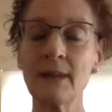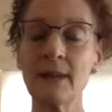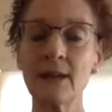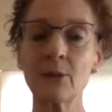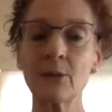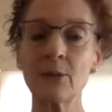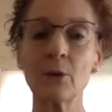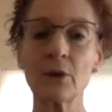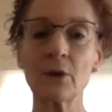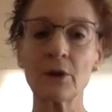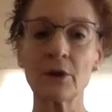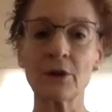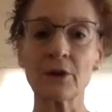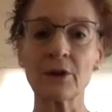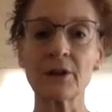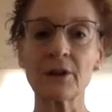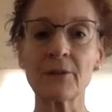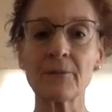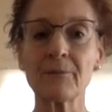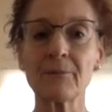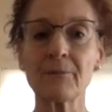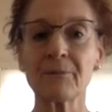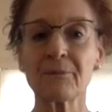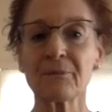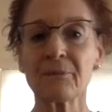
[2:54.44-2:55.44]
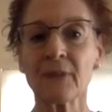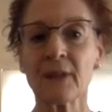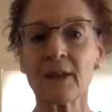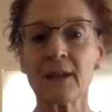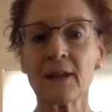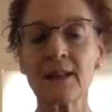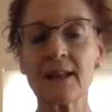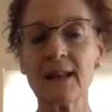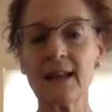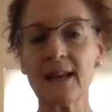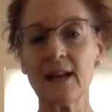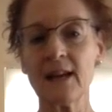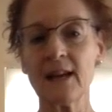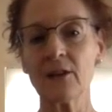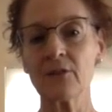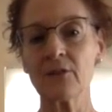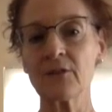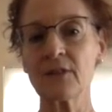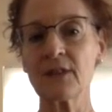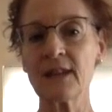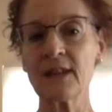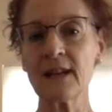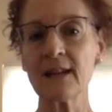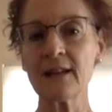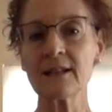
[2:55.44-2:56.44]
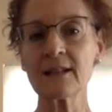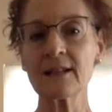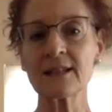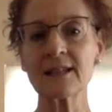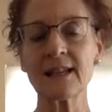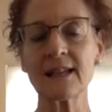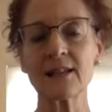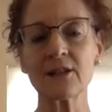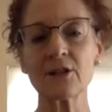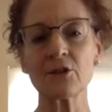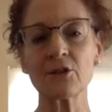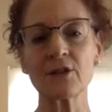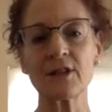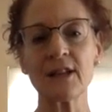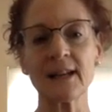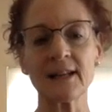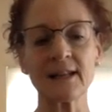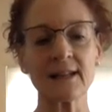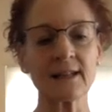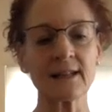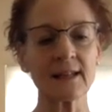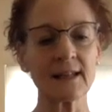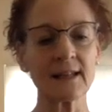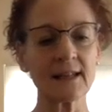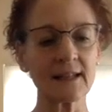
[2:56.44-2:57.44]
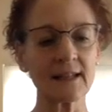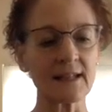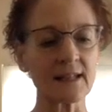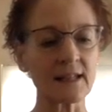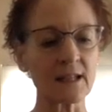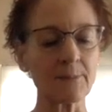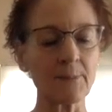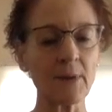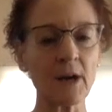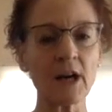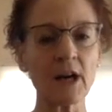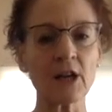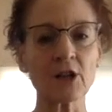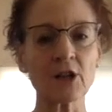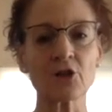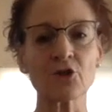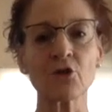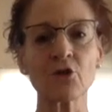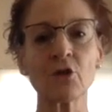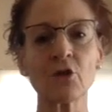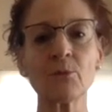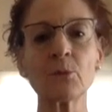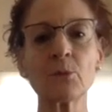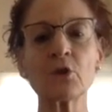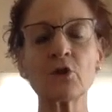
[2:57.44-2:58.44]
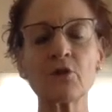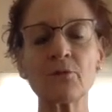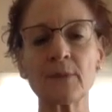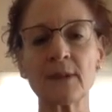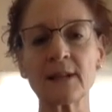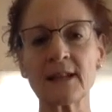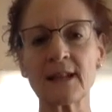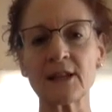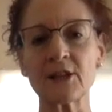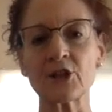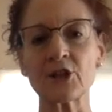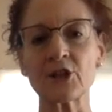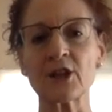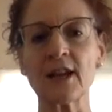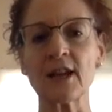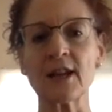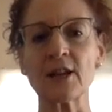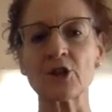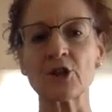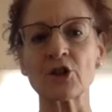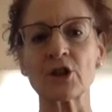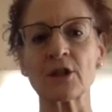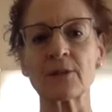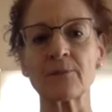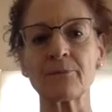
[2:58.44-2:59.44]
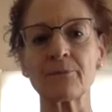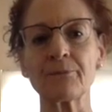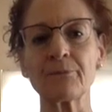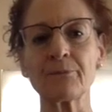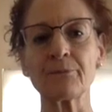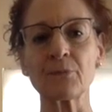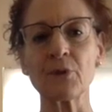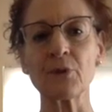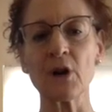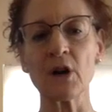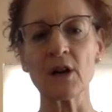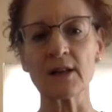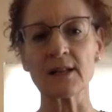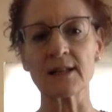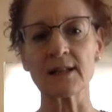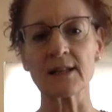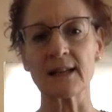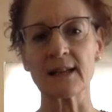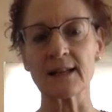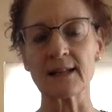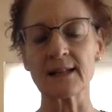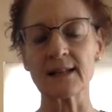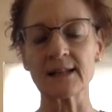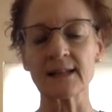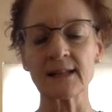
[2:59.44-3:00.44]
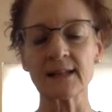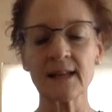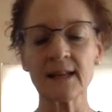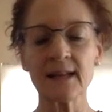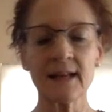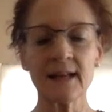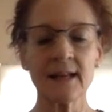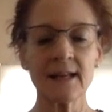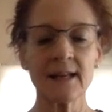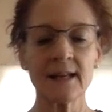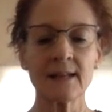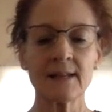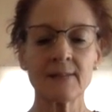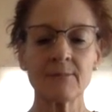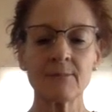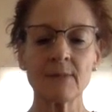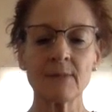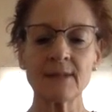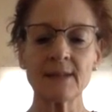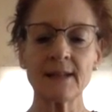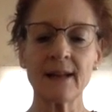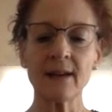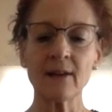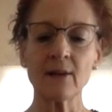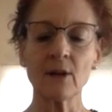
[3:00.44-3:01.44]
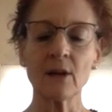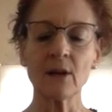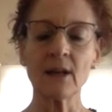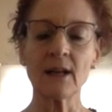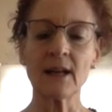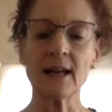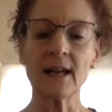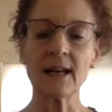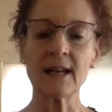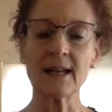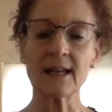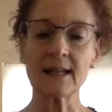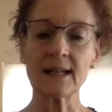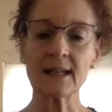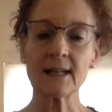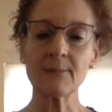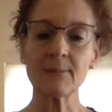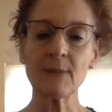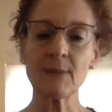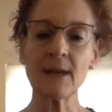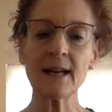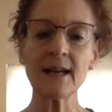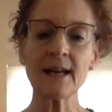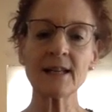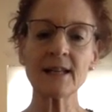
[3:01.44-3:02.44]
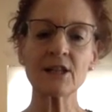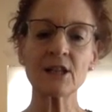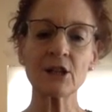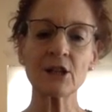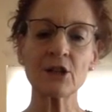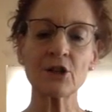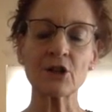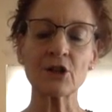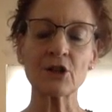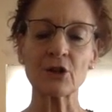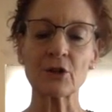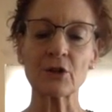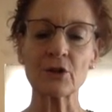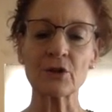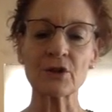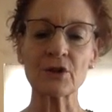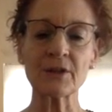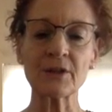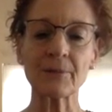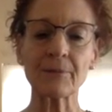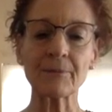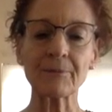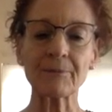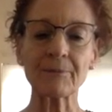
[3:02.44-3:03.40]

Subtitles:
work. Now, the Alexander technique is a postural movement education process. Now, my teachers